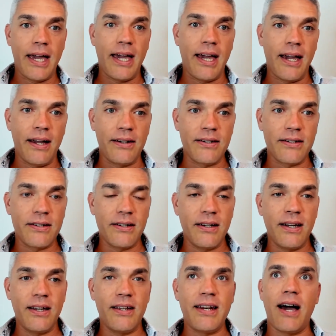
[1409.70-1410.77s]
And
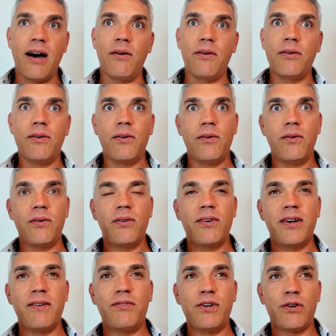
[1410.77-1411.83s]
now,
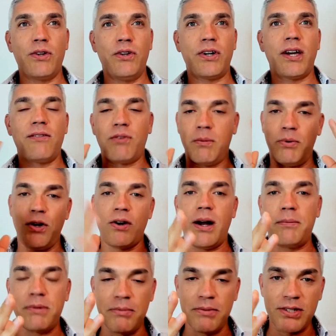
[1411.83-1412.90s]
if you're looking for pure
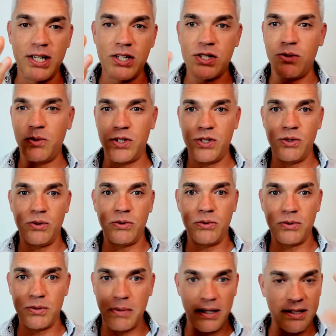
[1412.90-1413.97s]
optimization, would
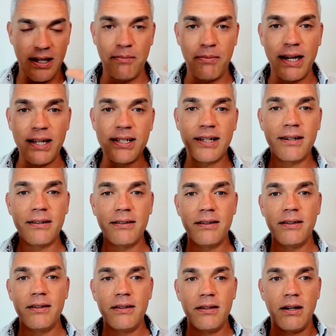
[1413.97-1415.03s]
you spend time painting?
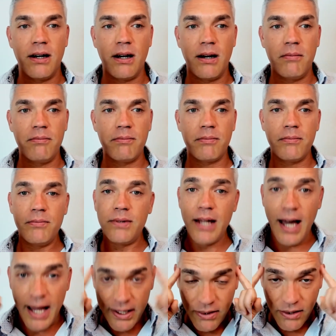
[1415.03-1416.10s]

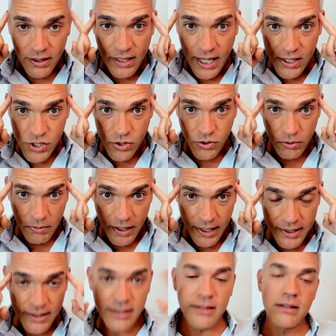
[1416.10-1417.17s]
Not the logical
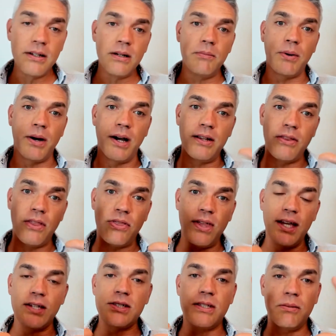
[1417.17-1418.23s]
mind, but the
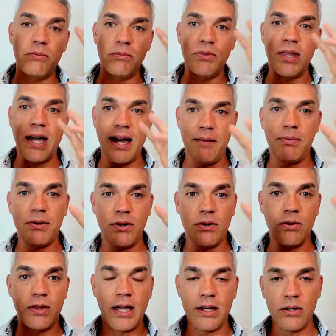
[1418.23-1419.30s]
thing is, the
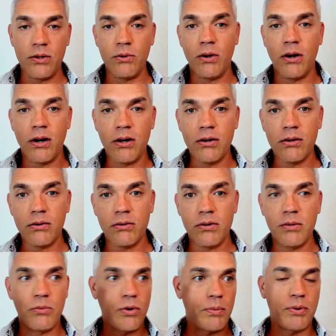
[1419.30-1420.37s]
happier that you are,
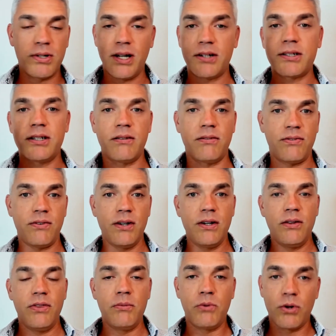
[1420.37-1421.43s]
the more productive,
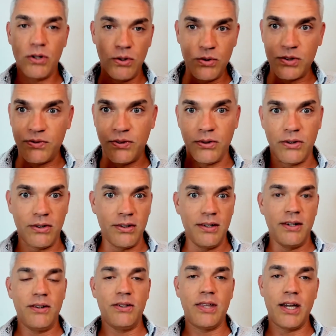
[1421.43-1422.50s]
the more useful
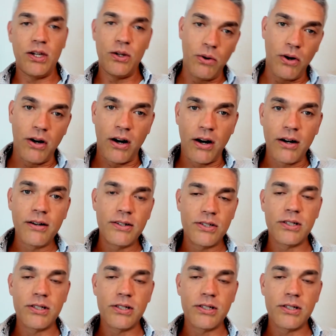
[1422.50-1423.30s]
that you are.